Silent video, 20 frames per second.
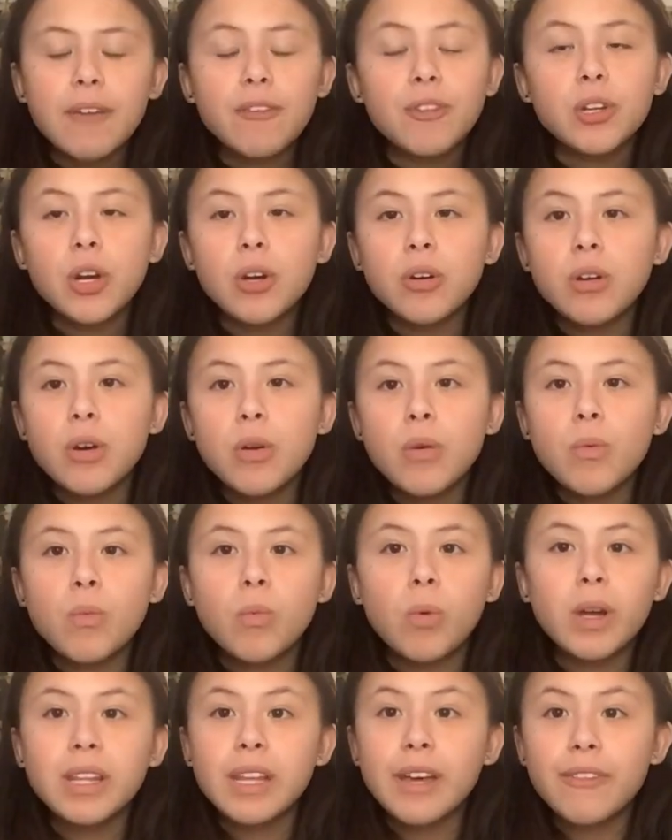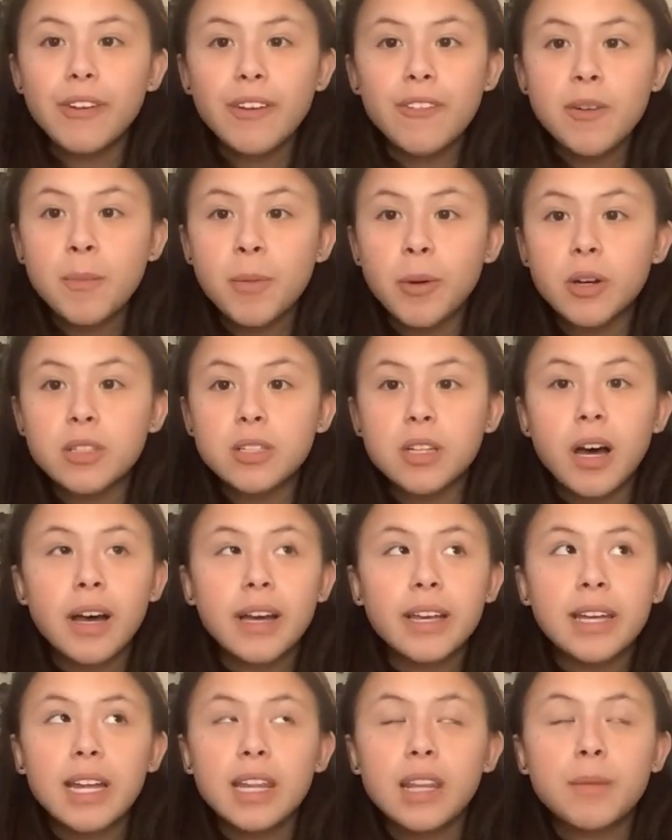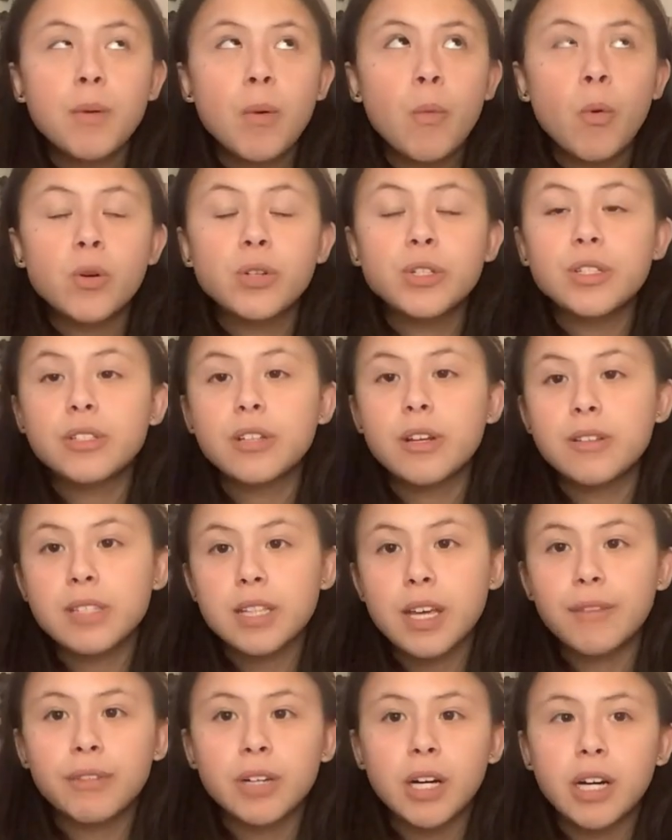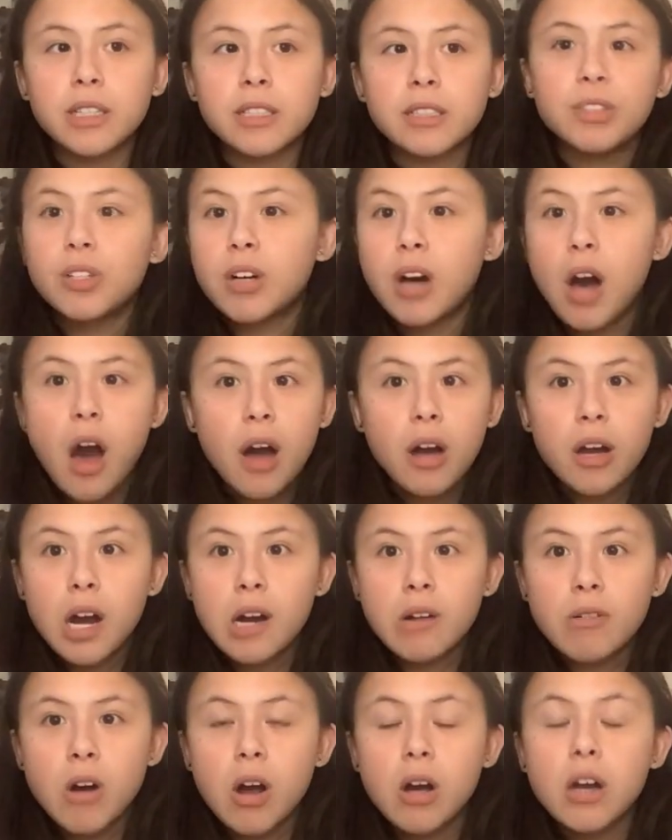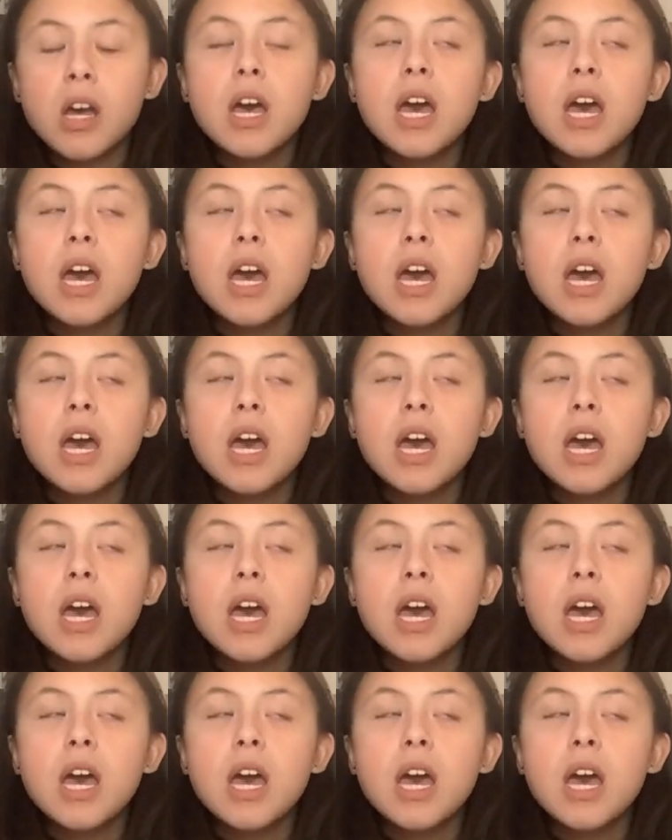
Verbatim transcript: If you don't know what their favourite books are, get them a Waterstones gift card. You can't go wrong.